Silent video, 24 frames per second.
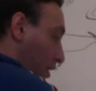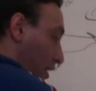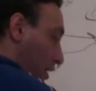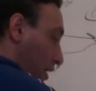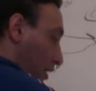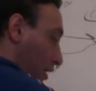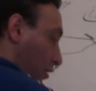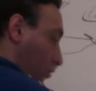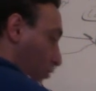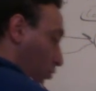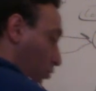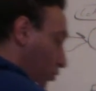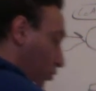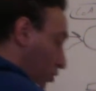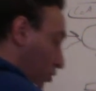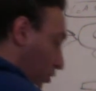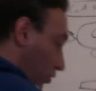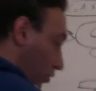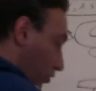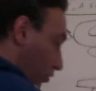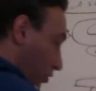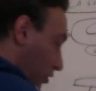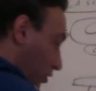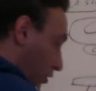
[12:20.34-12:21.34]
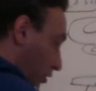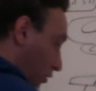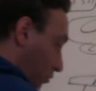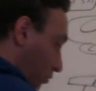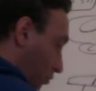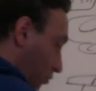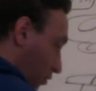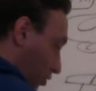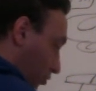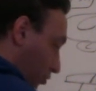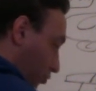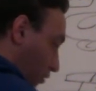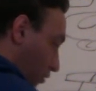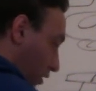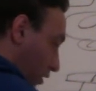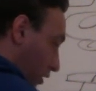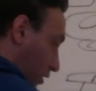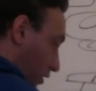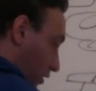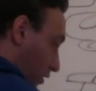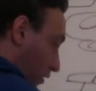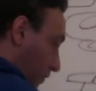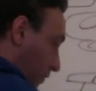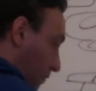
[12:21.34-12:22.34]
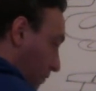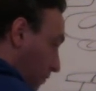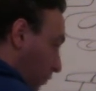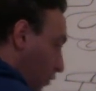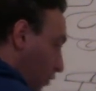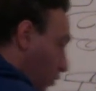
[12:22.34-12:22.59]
and glucose, which is right here,